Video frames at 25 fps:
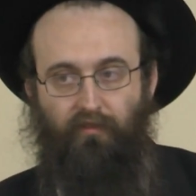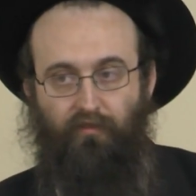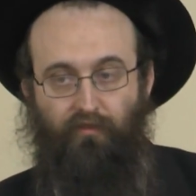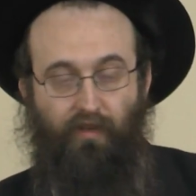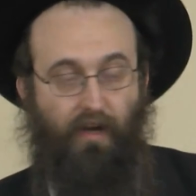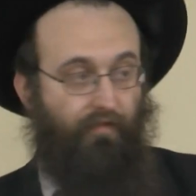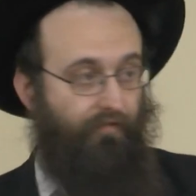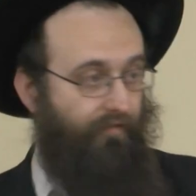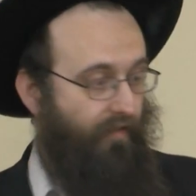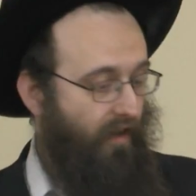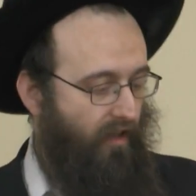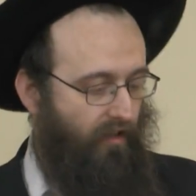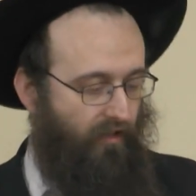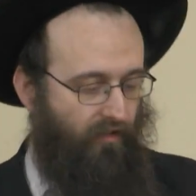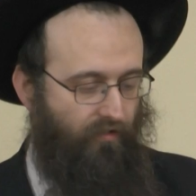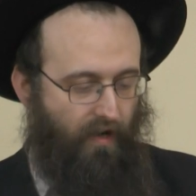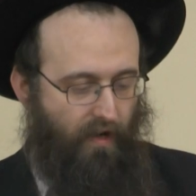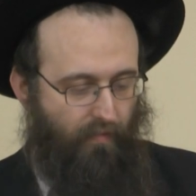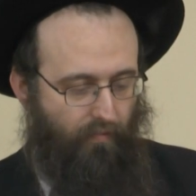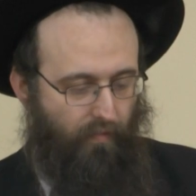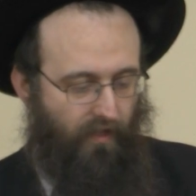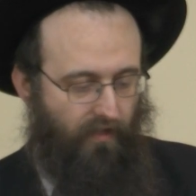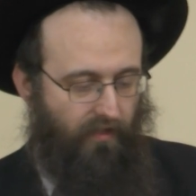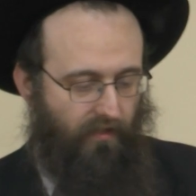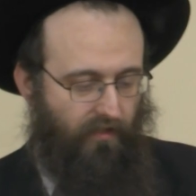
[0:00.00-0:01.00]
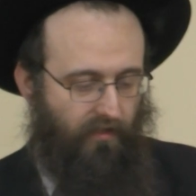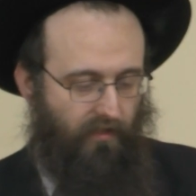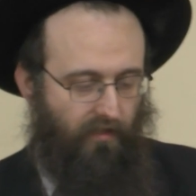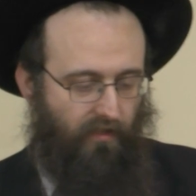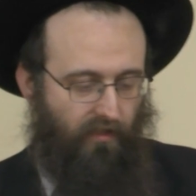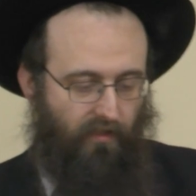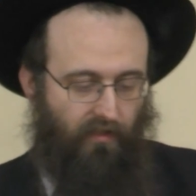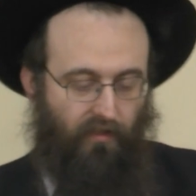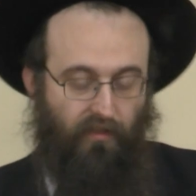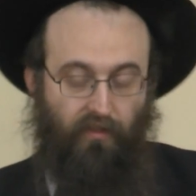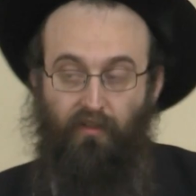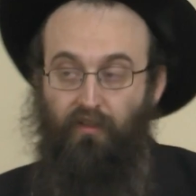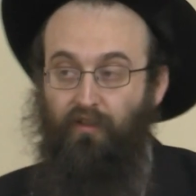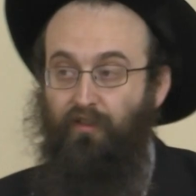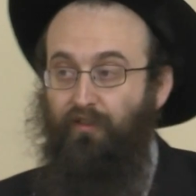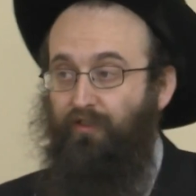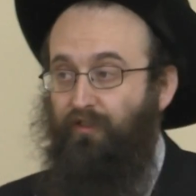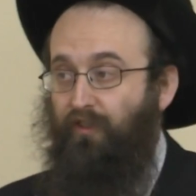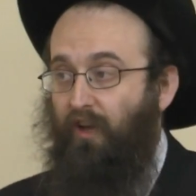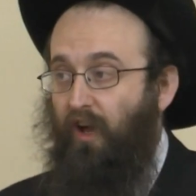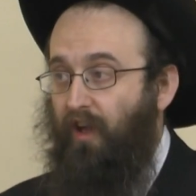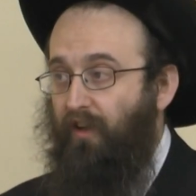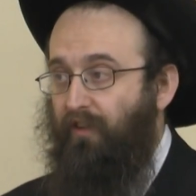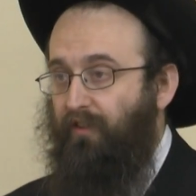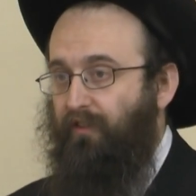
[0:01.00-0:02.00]
grandfather, grandmother,
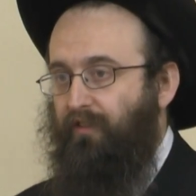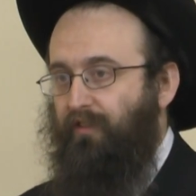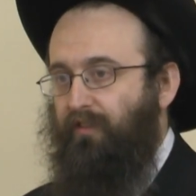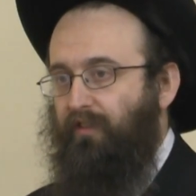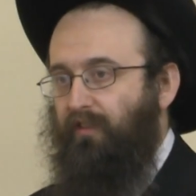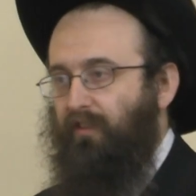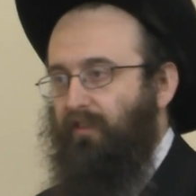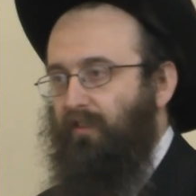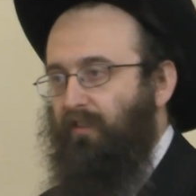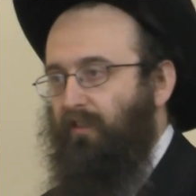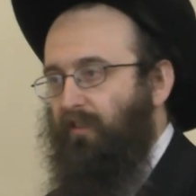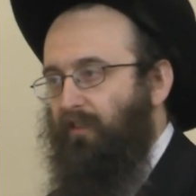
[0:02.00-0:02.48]
sons,